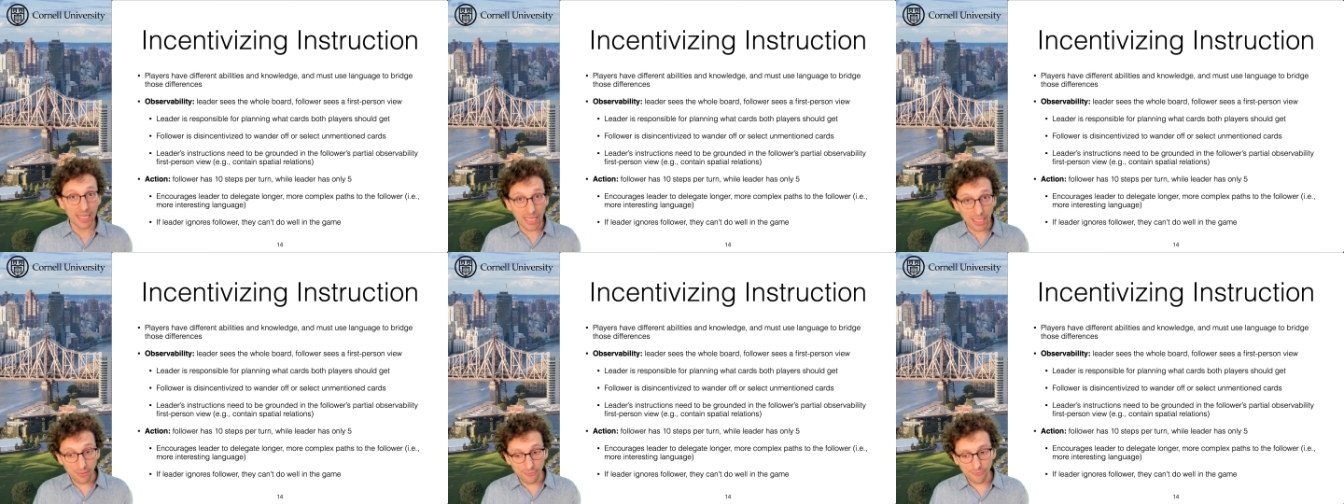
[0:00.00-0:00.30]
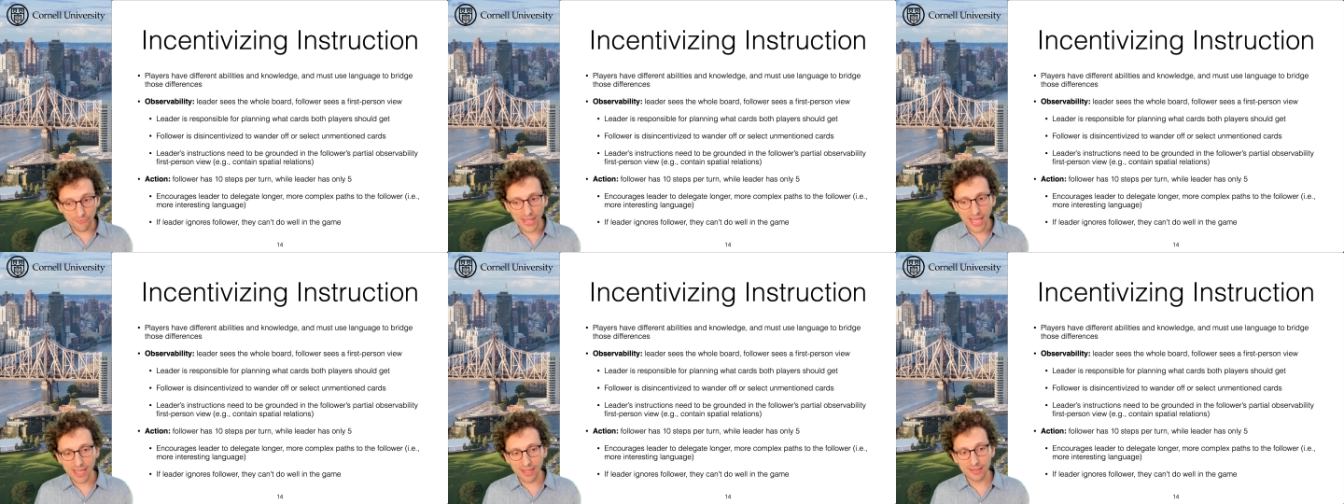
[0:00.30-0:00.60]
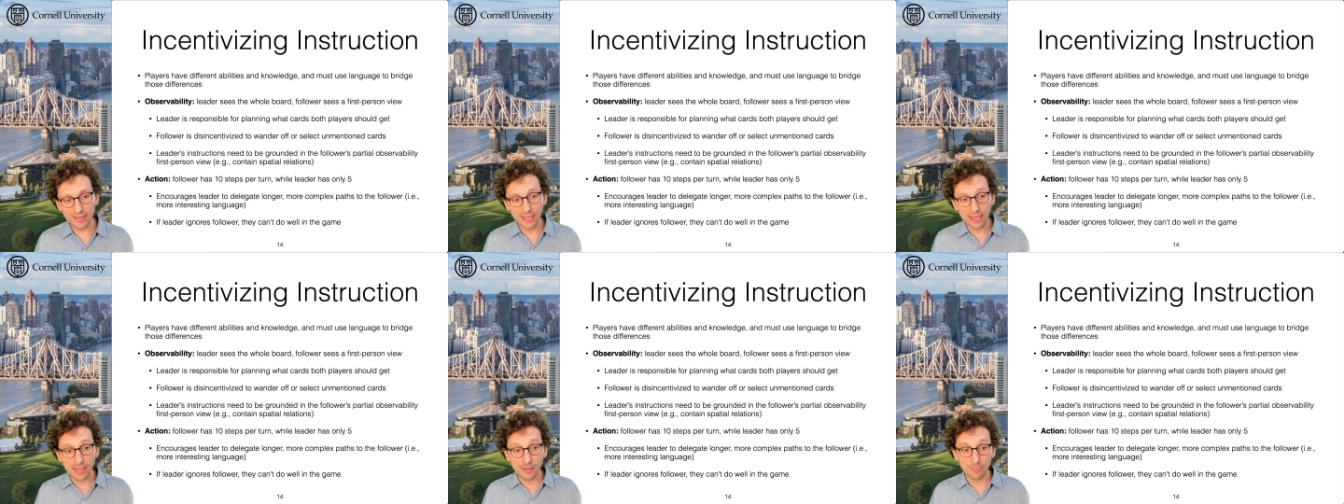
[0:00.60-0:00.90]
In
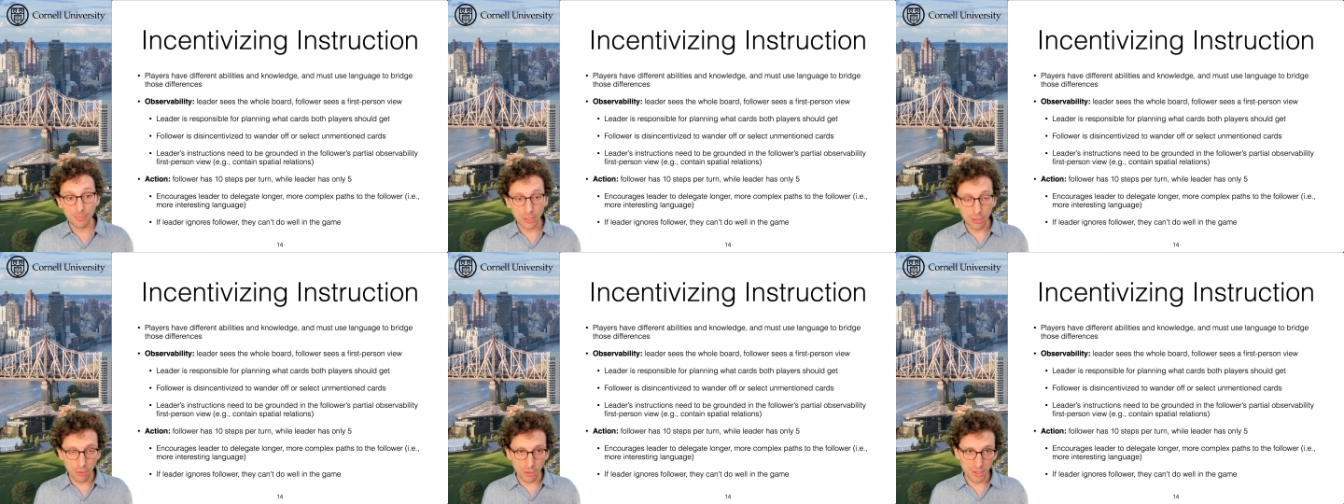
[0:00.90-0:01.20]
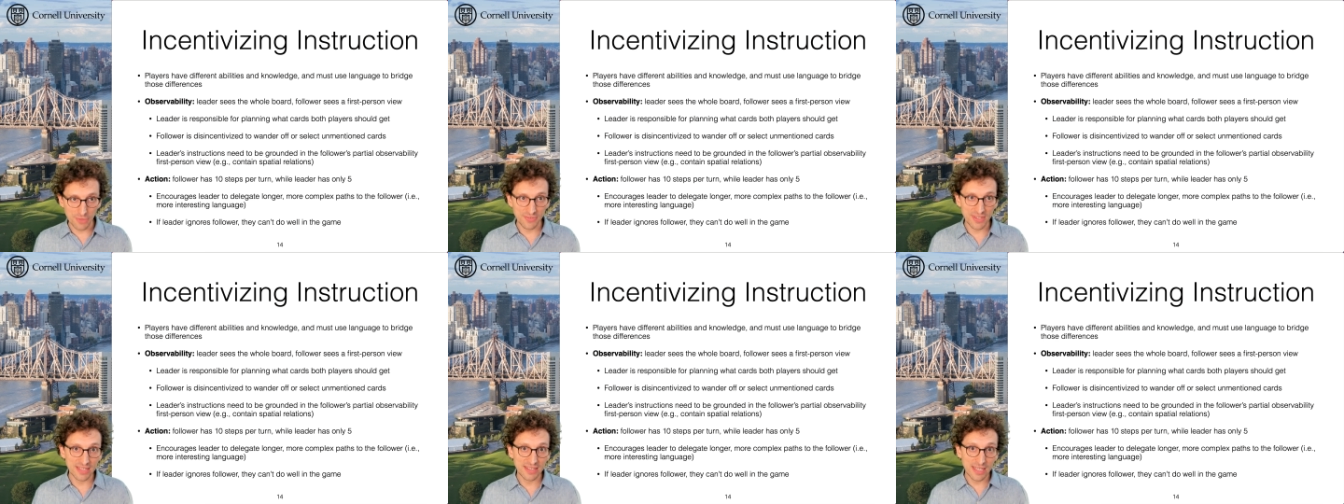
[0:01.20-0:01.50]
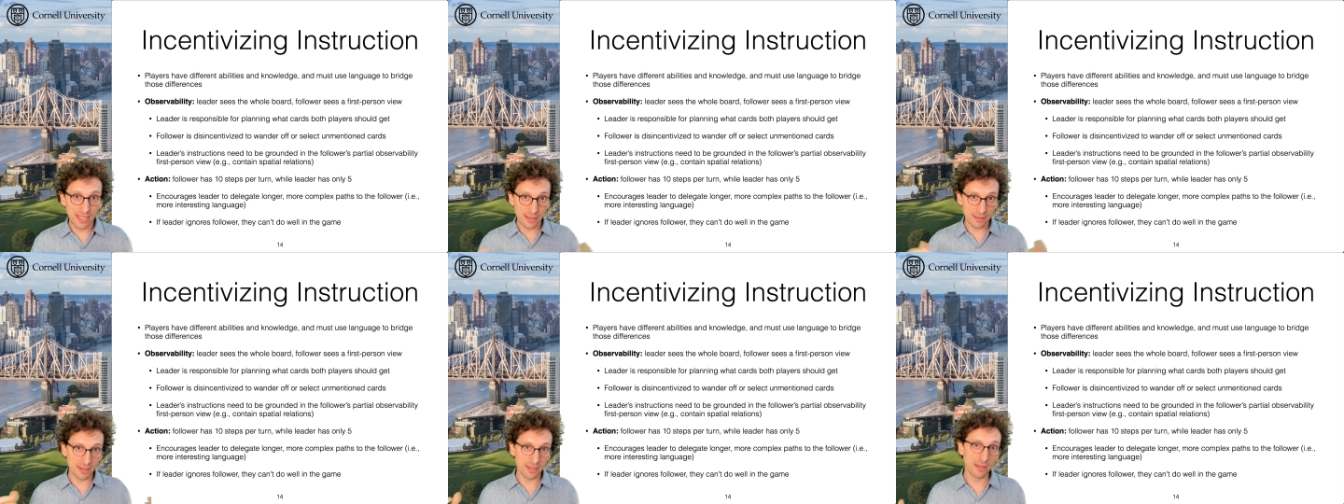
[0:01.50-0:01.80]
fact, because the
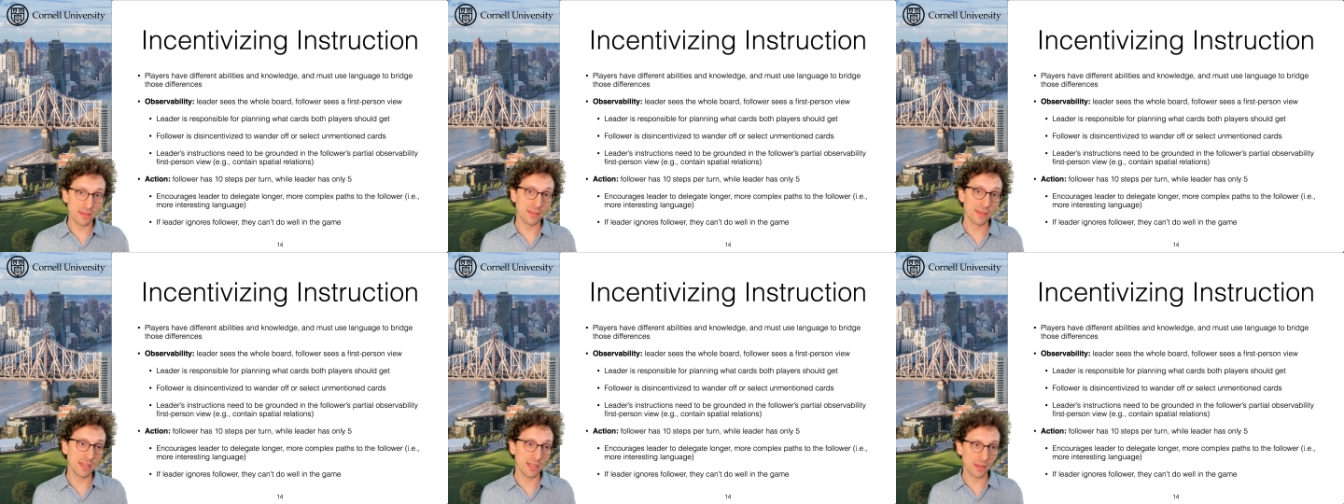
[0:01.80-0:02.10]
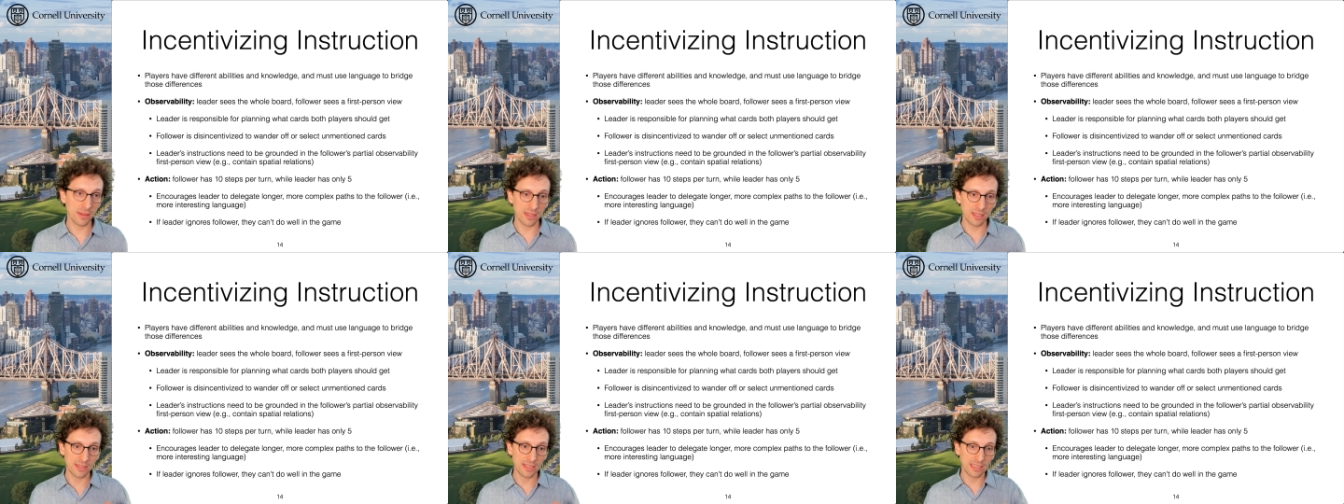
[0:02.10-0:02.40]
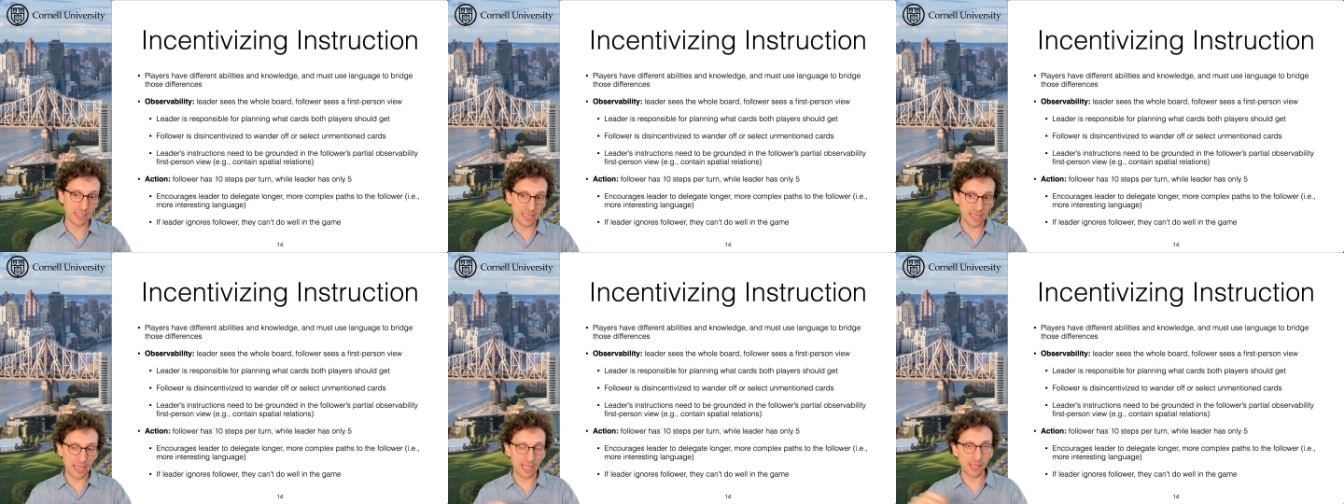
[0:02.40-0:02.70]
distances in
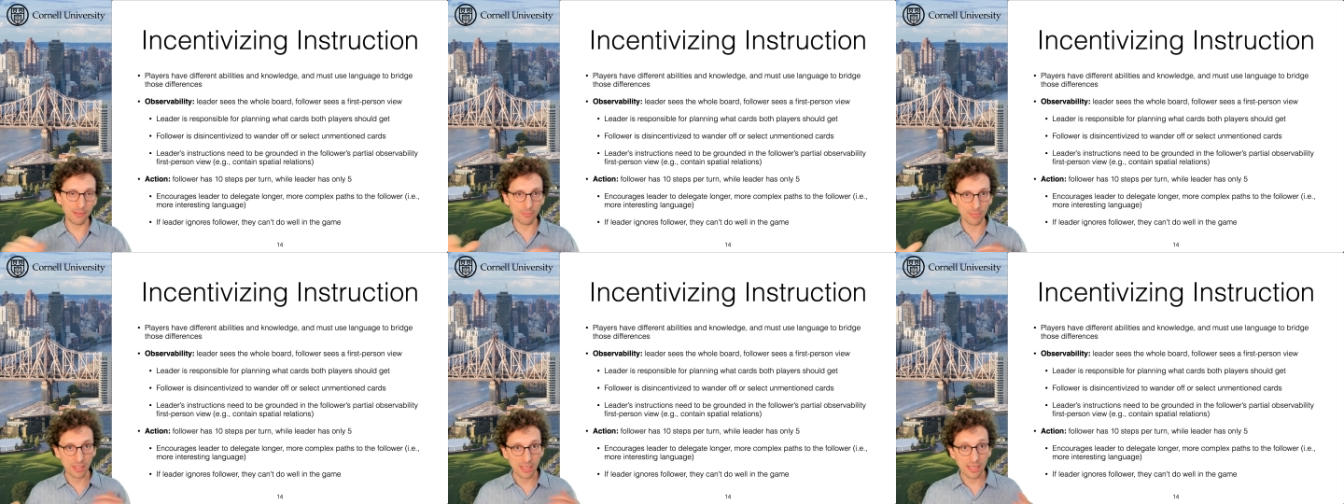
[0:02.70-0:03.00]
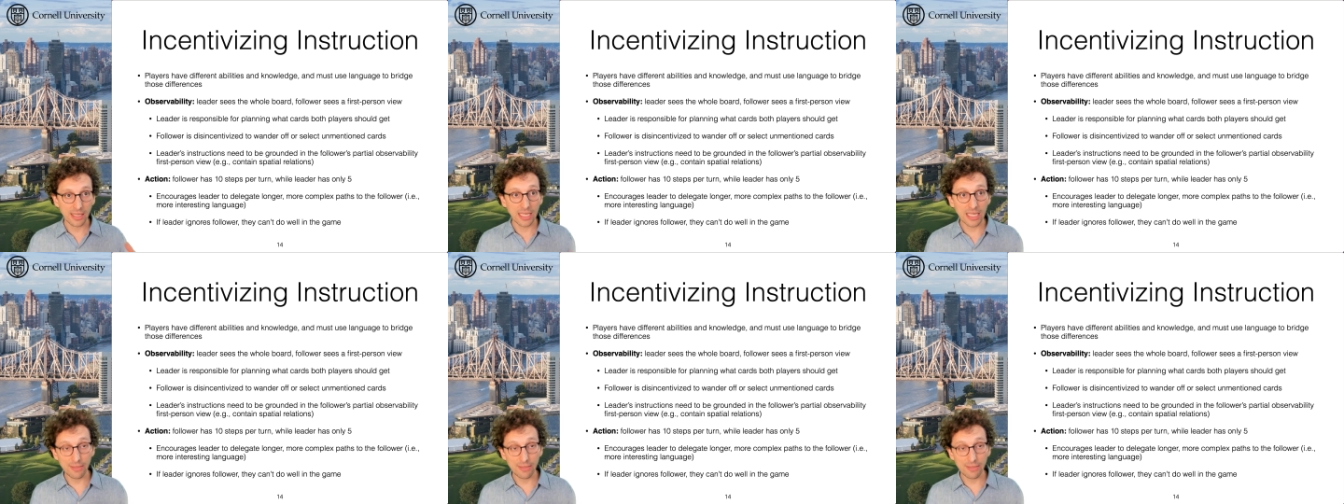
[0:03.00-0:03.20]
the game,